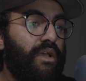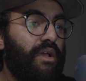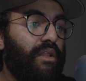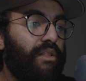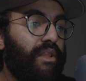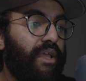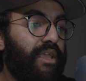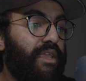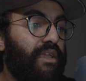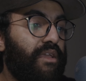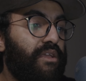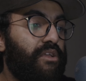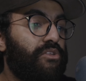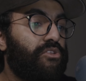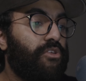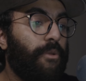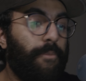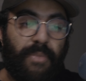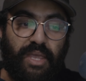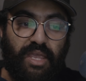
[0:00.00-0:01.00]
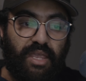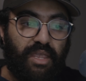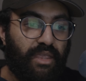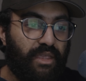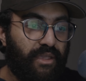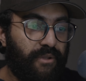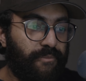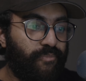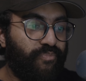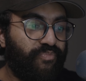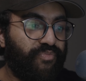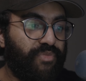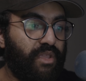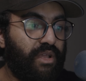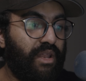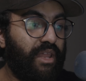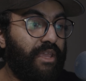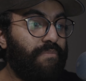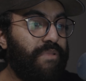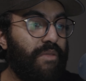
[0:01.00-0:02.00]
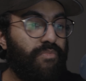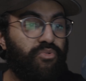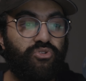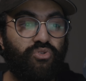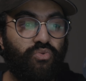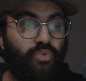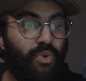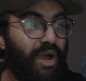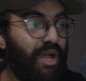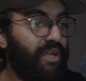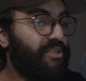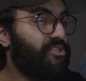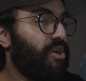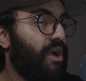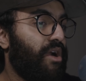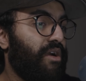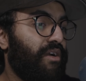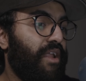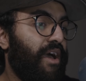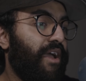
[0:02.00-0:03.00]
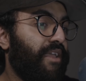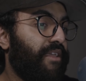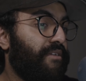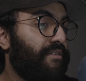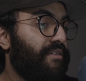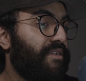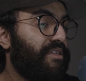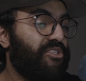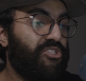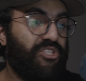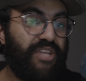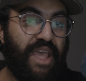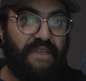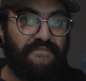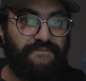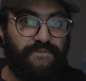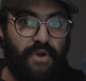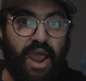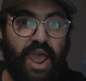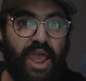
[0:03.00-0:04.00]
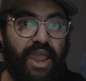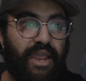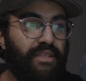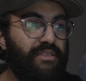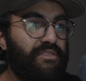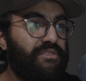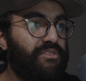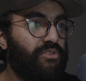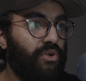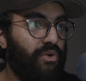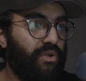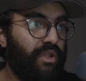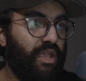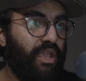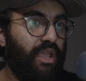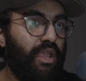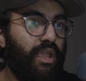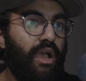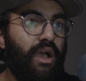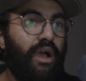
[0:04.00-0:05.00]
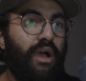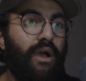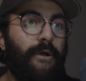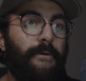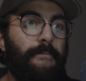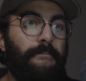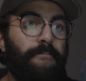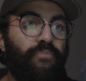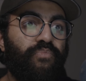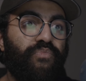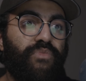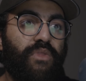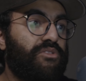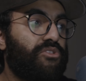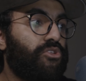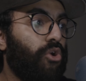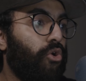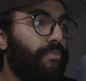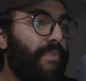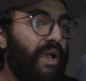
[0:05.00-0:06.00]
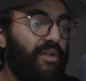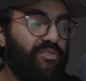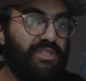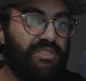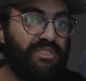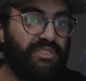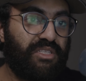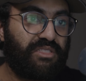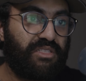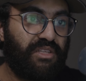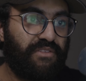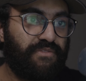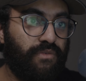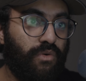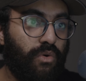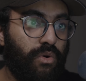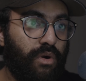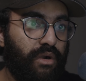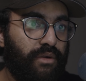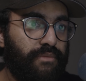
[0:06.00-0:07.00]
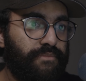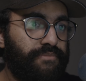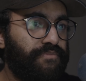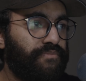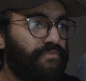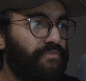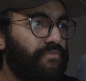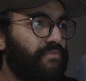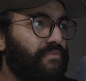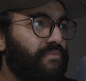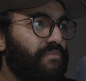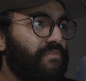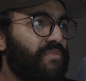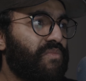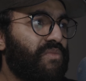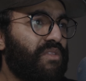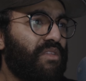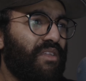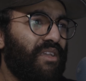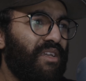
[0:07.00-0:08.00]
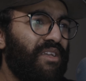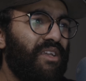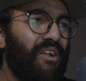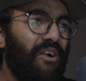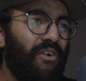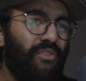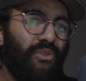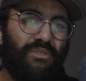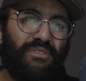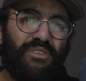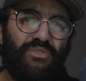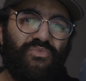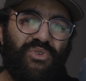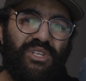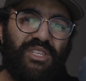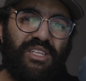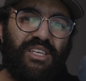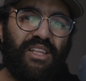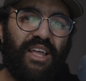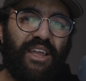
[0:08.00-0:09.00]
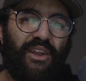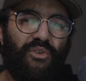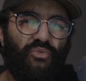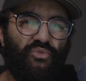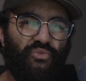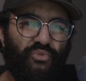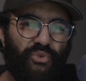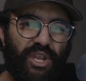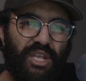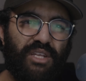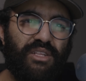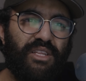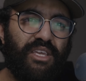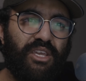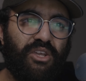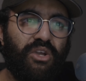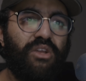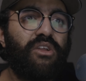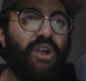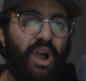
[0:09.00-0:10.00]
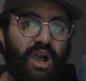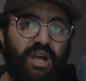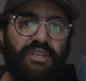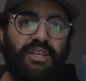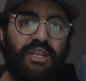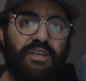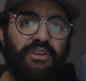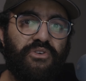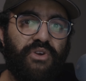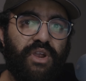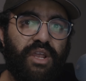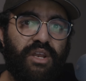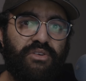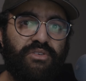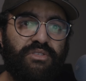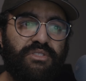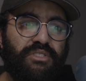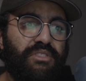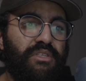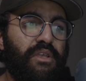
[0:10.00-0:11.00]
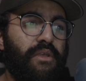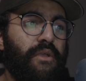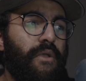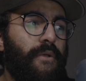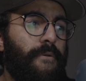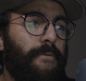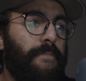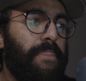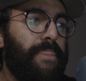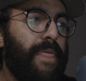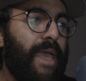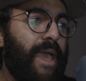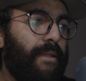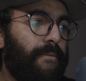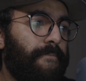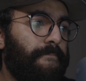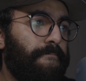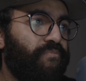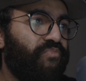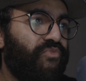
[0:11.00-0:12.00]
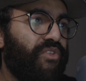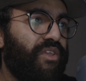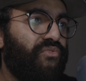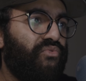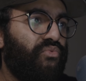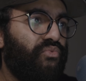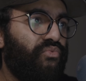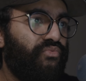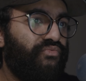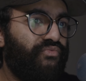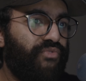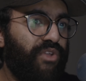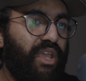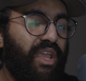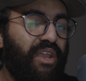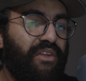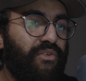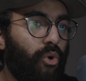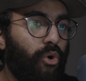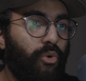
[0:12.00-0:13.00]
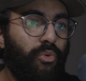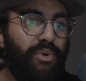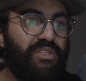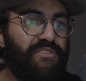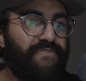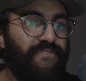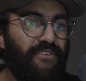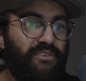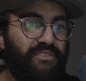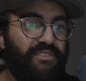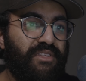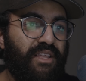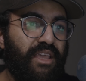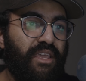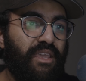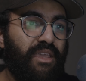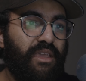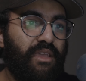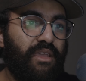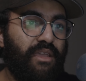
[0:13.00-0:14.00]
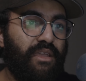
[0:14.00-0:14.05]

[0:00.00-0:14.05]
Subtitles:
Like, to me, like, people to watch are like Jack Frag, Stone Mountain 64. Those are really good content creators that it always feels like